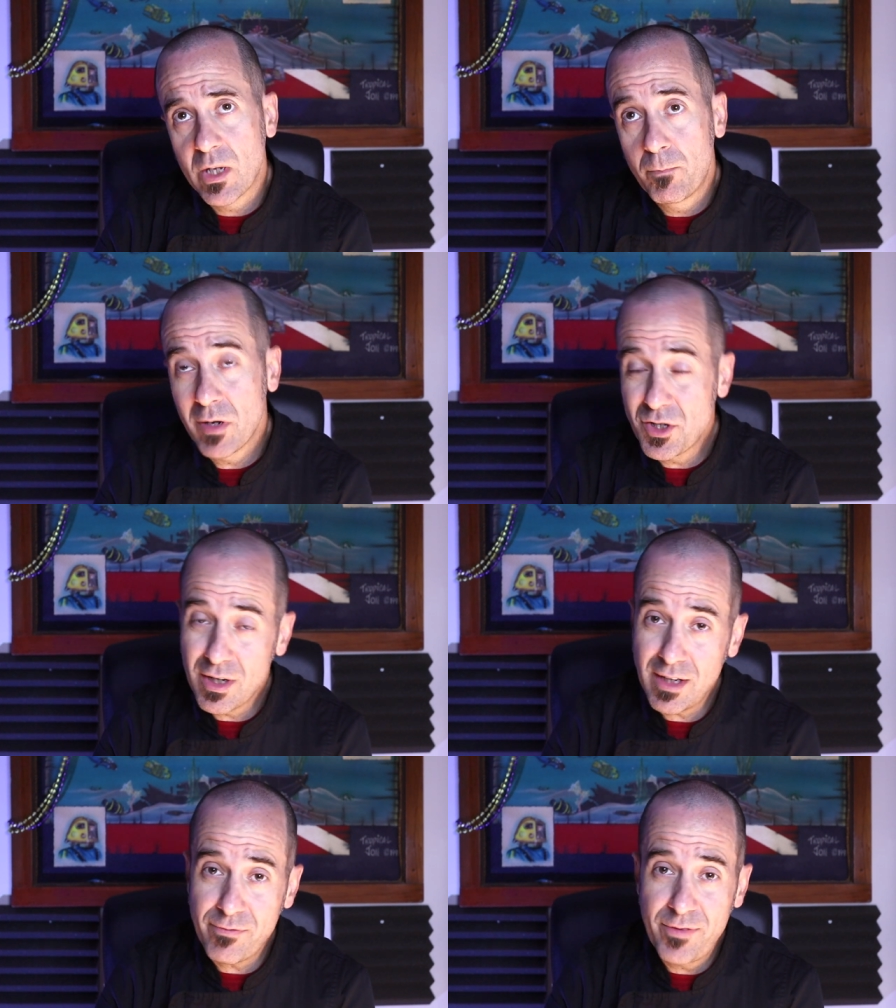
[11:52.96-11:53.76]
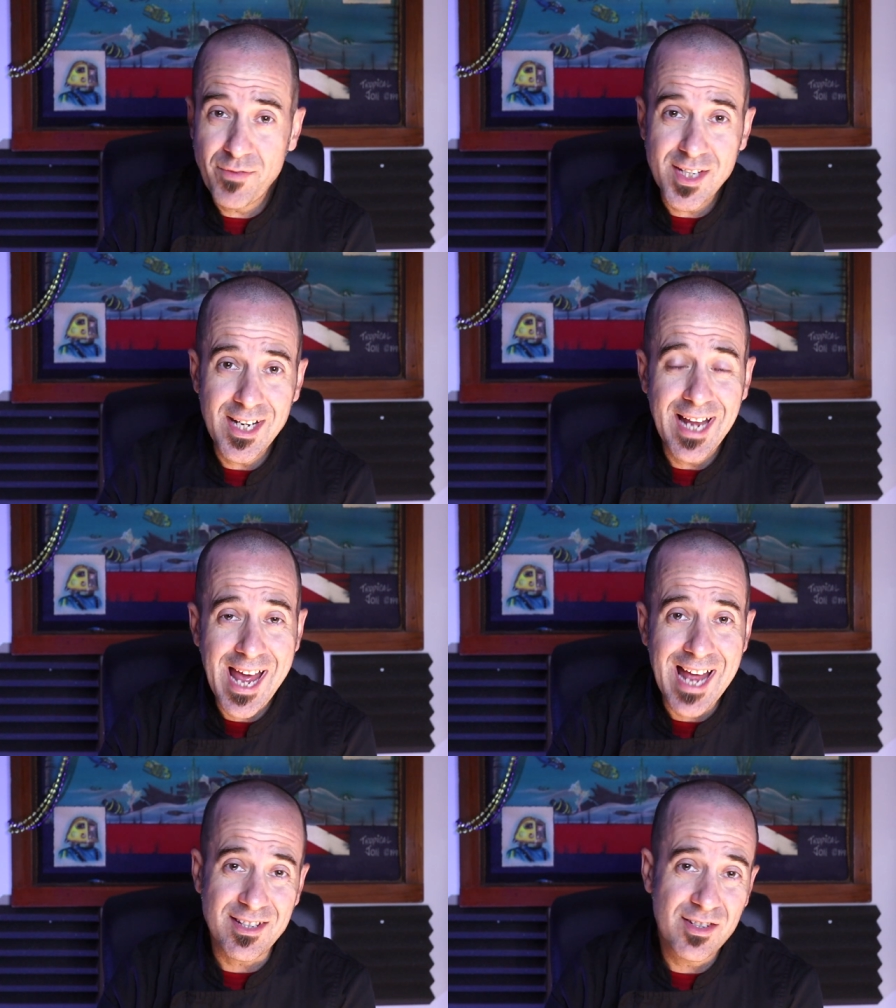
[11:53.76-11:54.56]
And plus, you got the 15
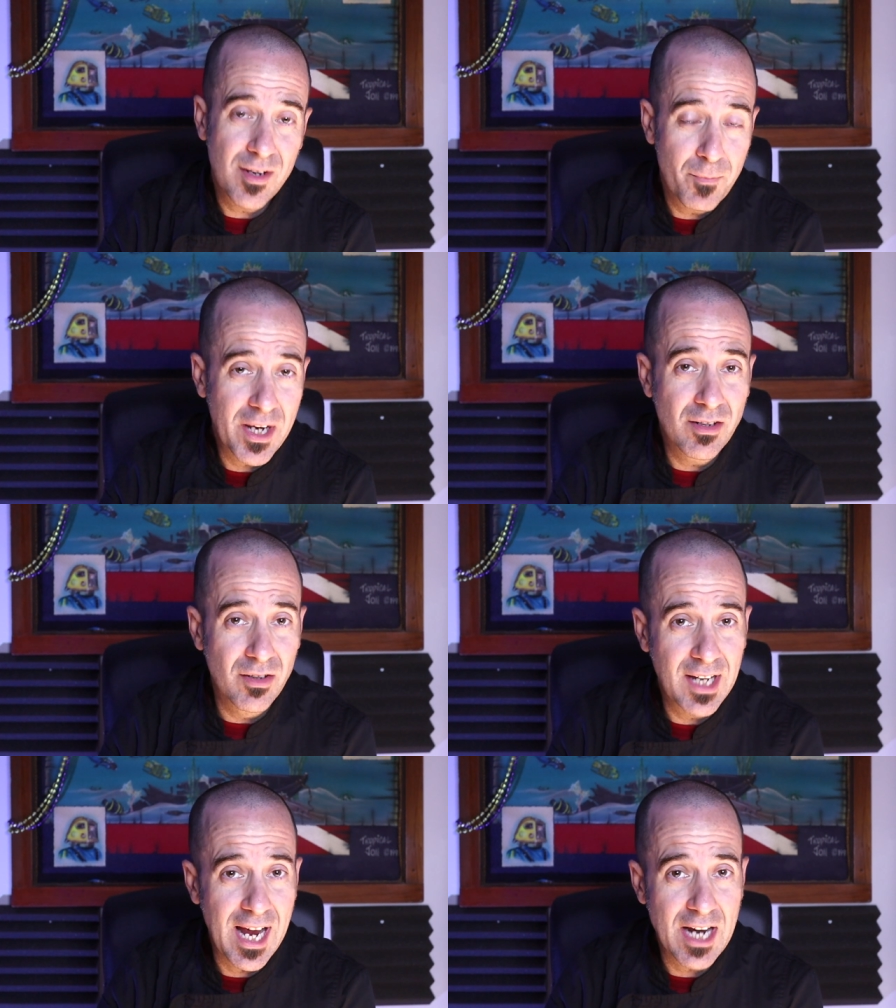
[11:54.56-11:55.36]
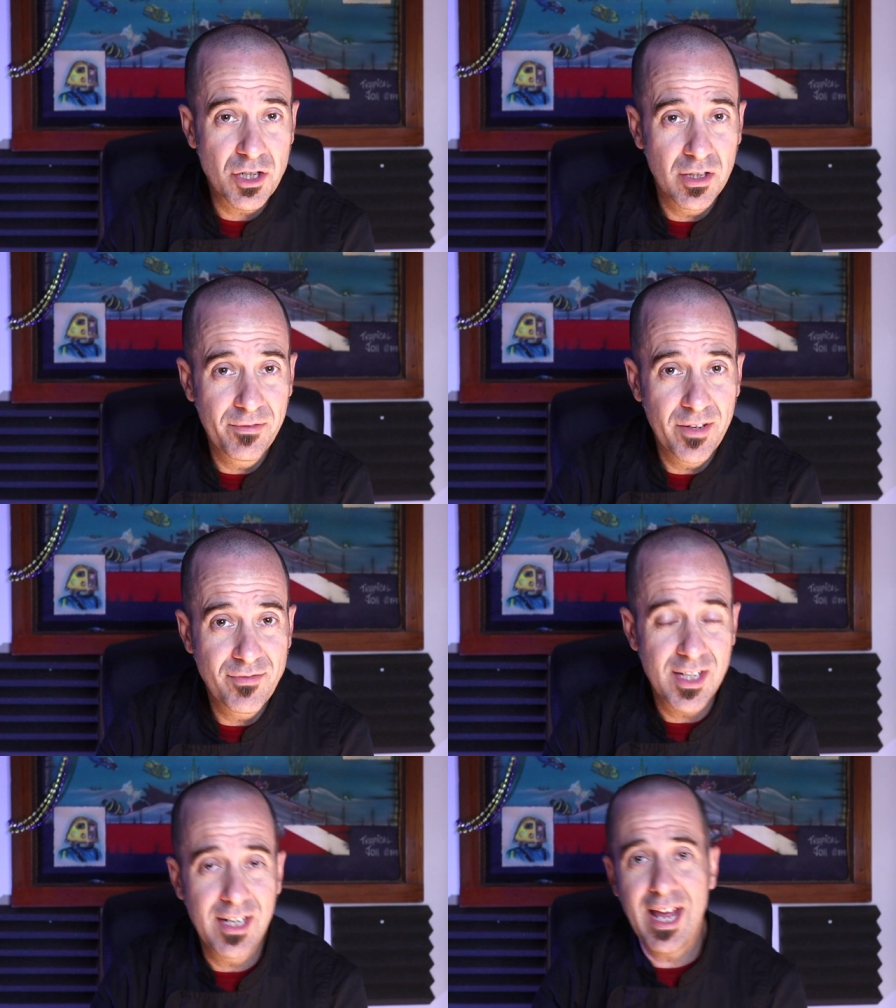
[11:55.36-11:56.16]
hets. You can make a little cash on the
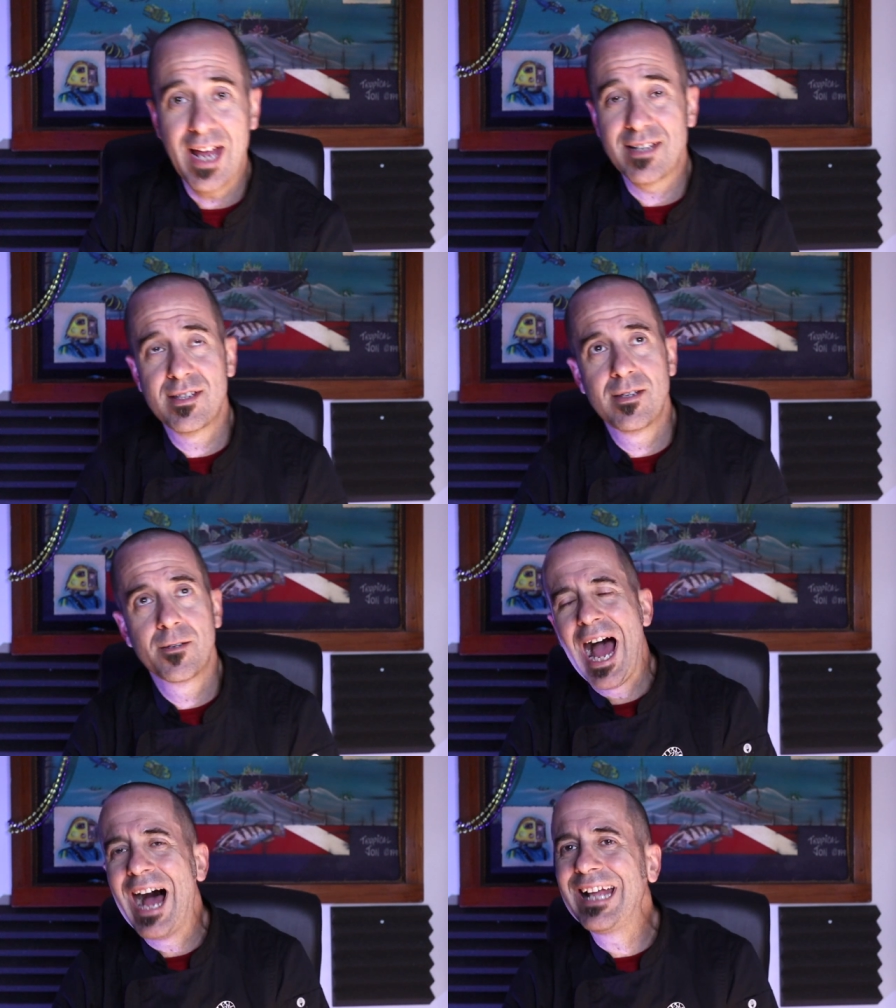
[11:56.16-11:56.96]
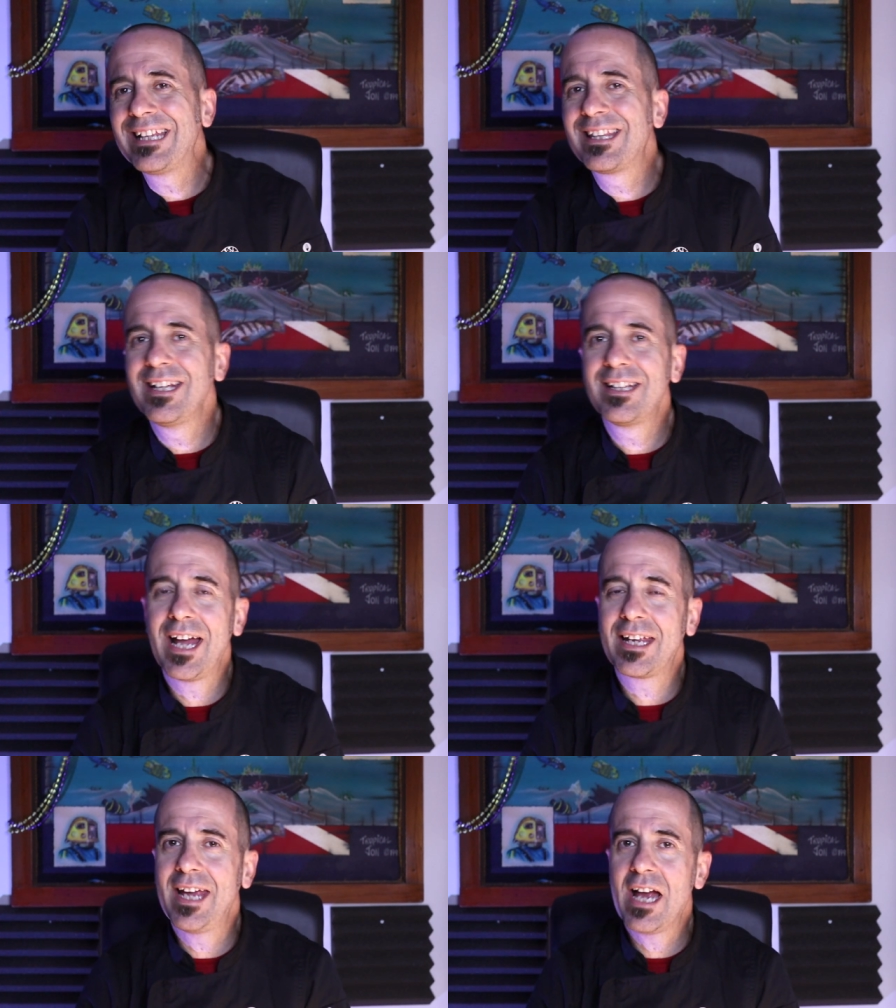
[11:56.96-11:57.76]
15 hets. I think
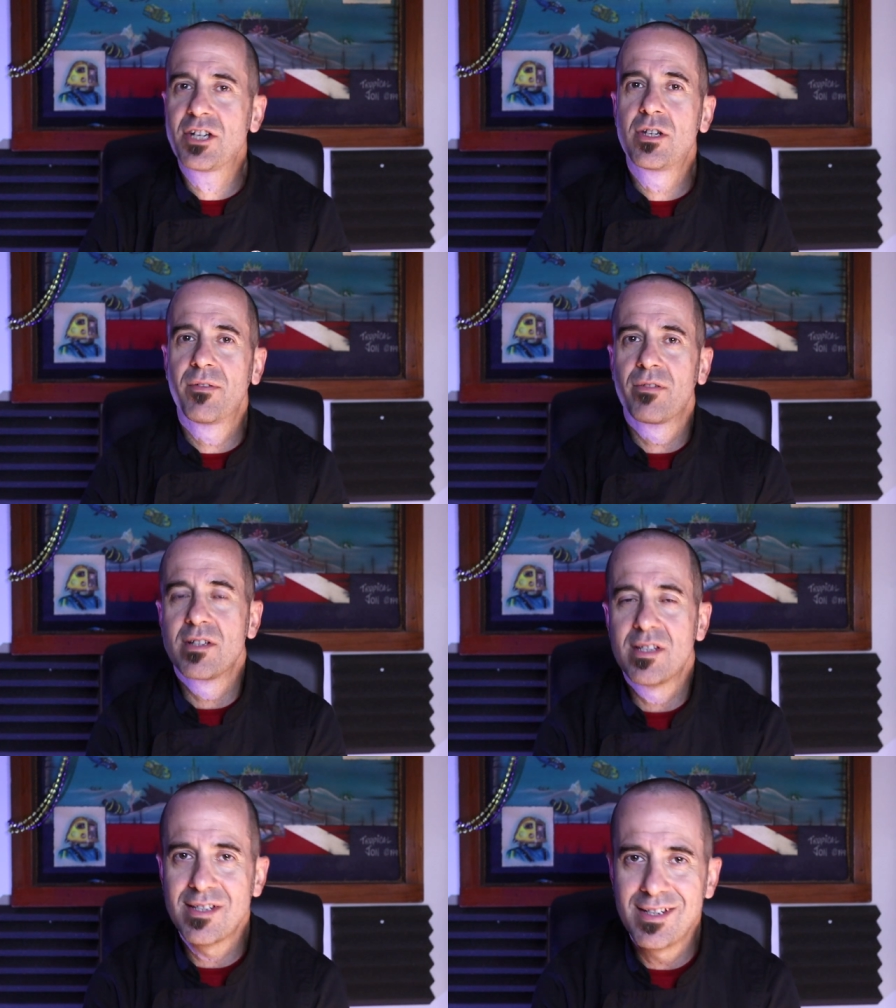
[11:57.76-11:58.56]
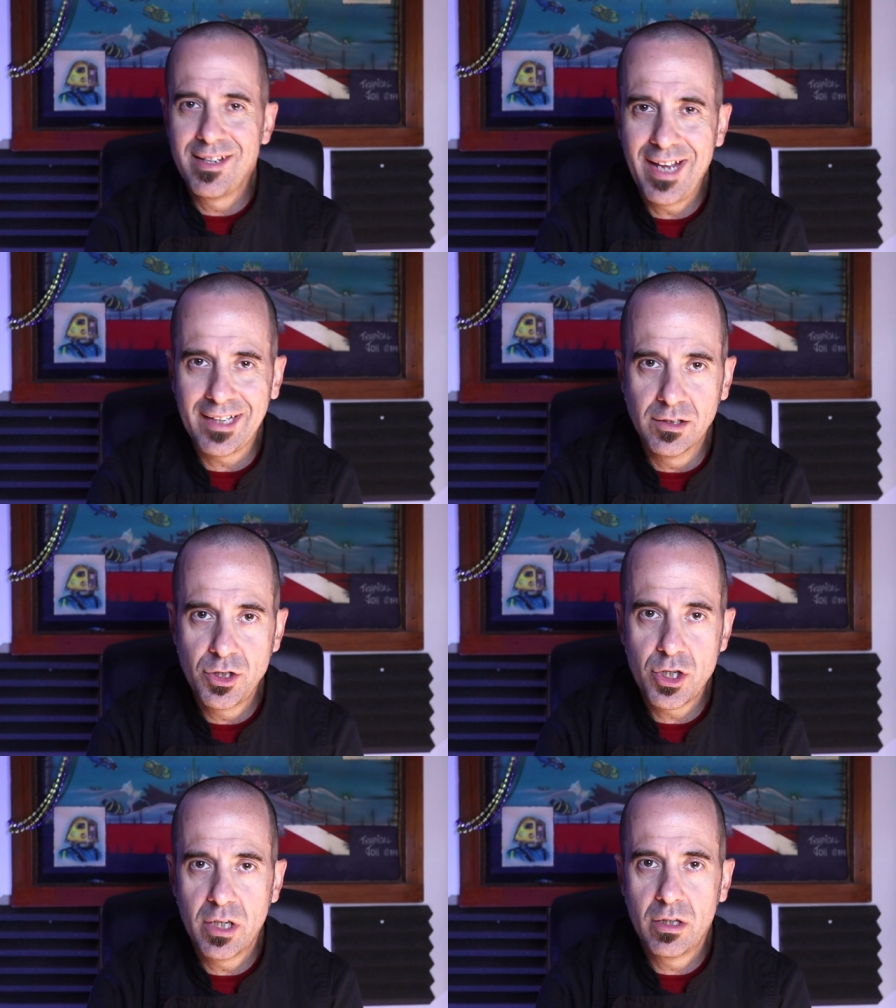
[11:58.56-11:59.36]
that cash difference is
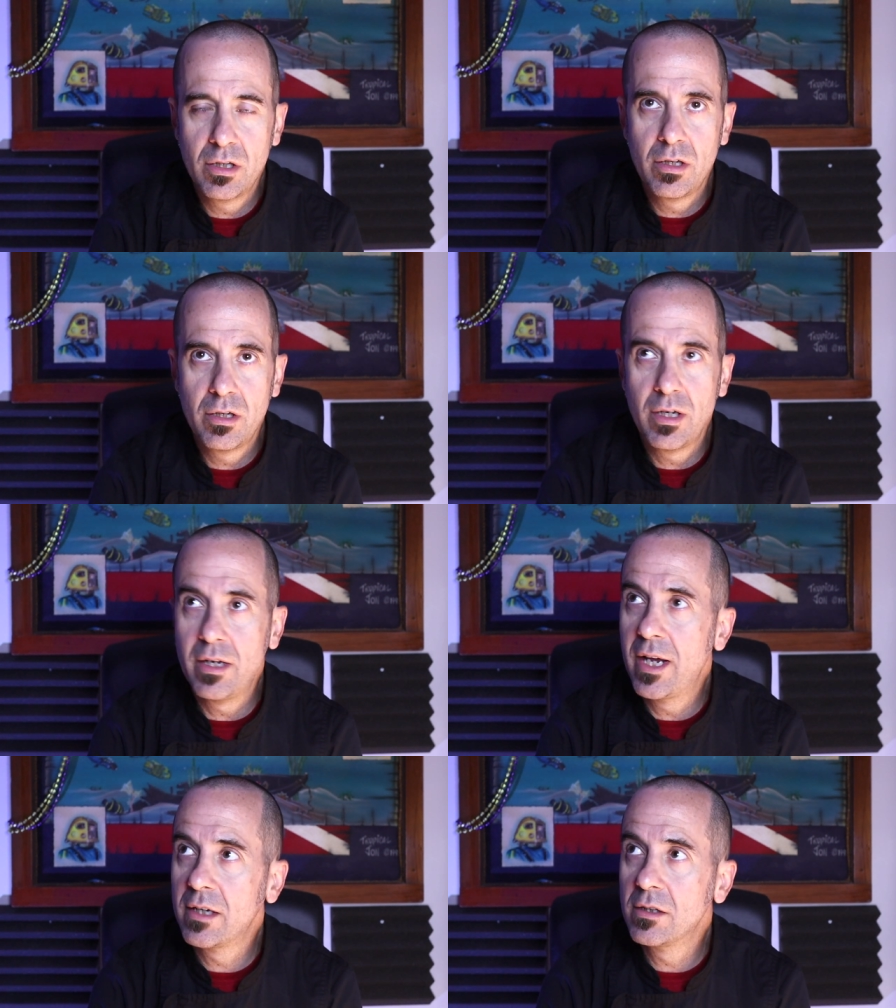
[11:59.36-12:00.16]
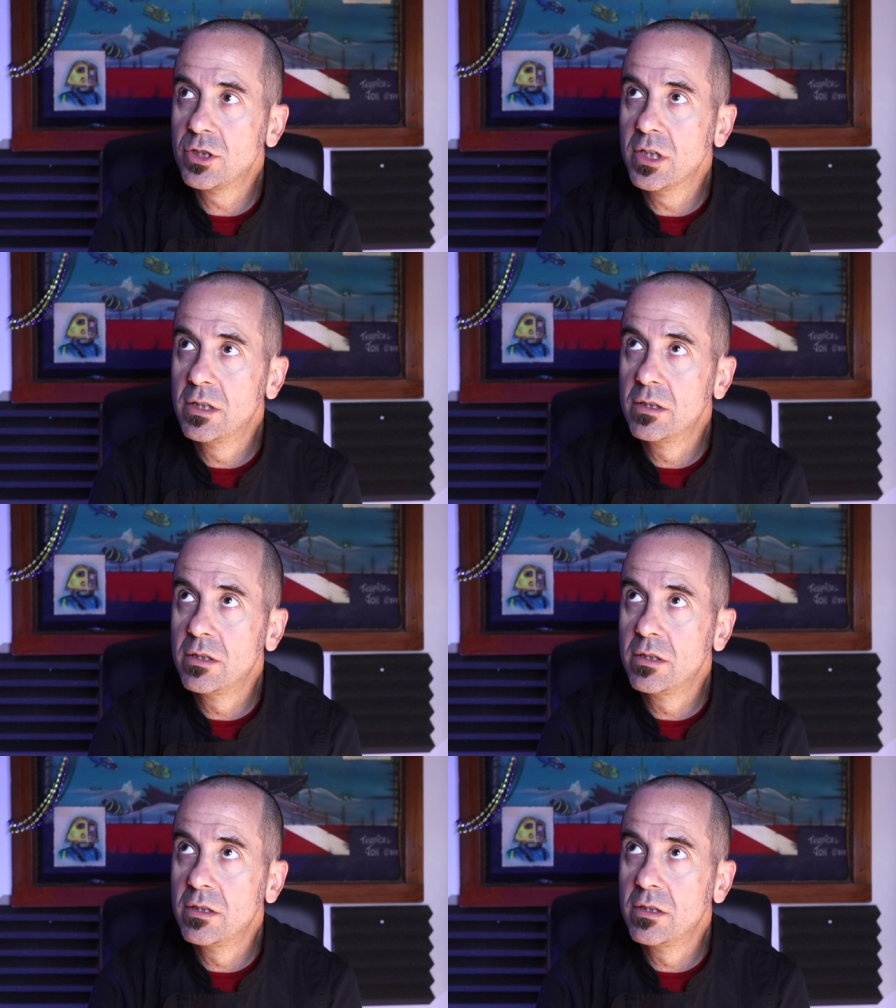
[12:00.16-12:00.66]
negligent, negligent,